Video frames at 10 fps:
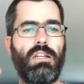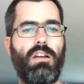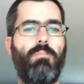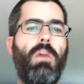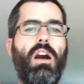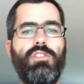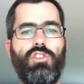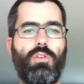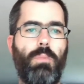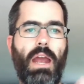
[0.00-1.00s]

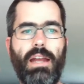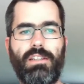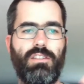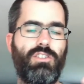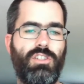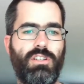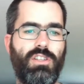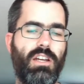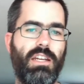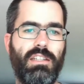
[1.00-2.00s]
modular package
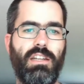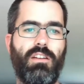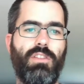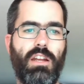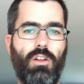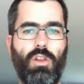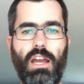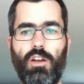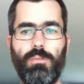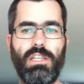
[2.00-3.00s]
design here that'll
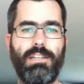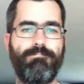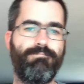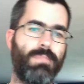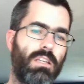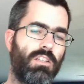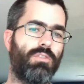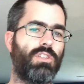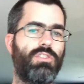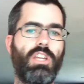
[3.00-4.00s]
allow me, to
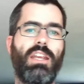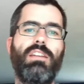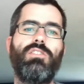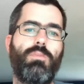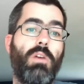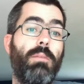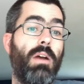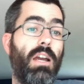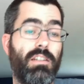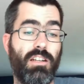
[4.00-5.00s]
change my
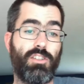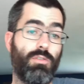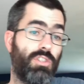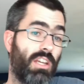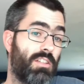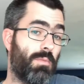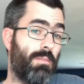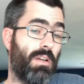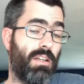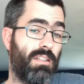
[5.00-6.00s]
mind and also change my
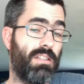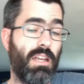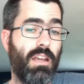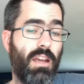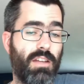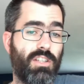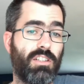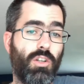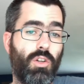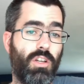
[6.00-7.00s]
mind as I
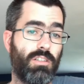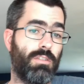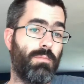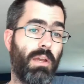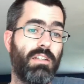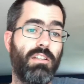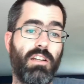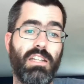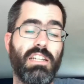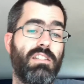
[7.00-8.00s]
go along depending on
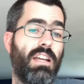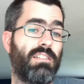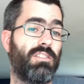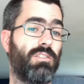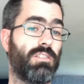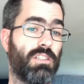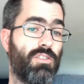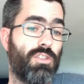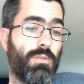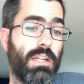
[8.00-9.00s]
any technical
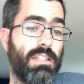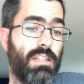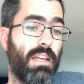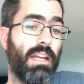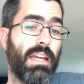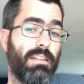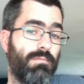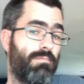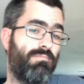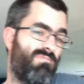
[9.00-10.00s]
constraints that
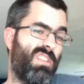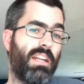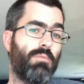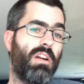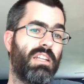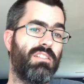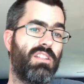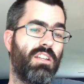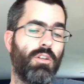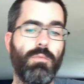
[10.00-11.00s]
I run
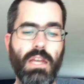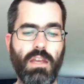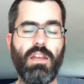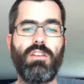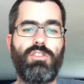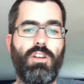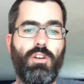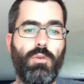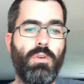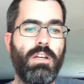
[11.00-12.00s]
into. So